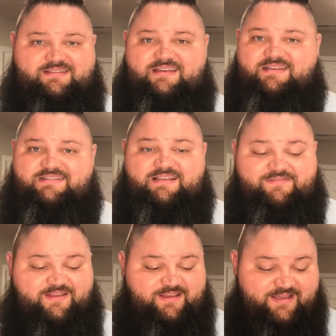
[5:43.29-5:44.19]
Is you need
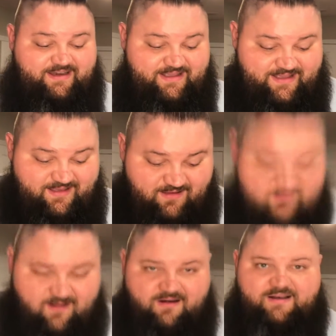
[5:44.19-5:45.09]
yourself a good
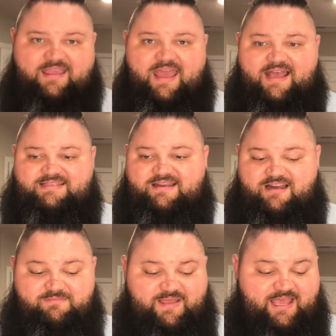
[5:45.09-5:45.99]
hard cast
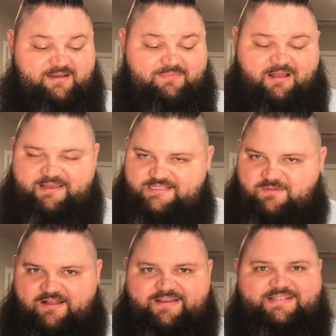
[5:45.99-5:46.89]
iron pan, probably a
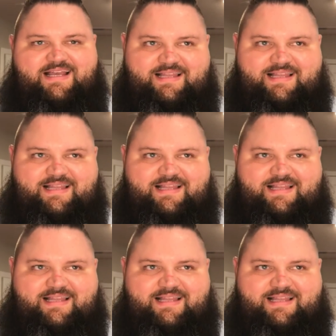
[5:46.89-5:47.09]
12-inch.